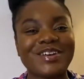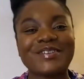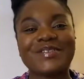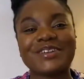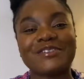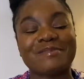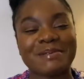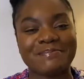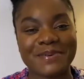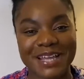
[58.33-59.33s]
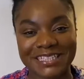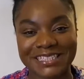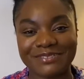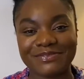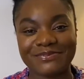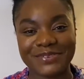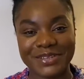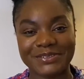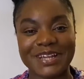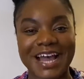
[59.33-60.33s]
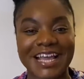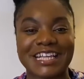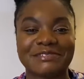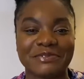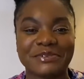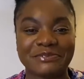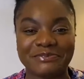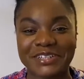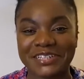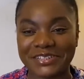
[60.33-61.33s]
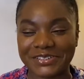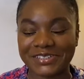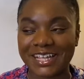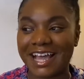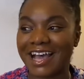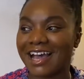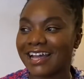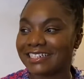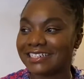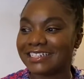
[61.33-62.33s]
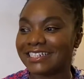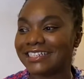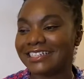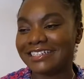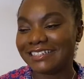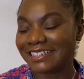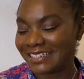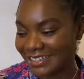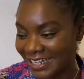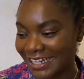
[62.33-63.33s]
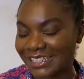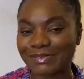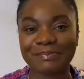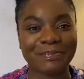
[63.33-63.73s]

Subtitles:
One of my best viewed, highest viewed videos, I did it in the night with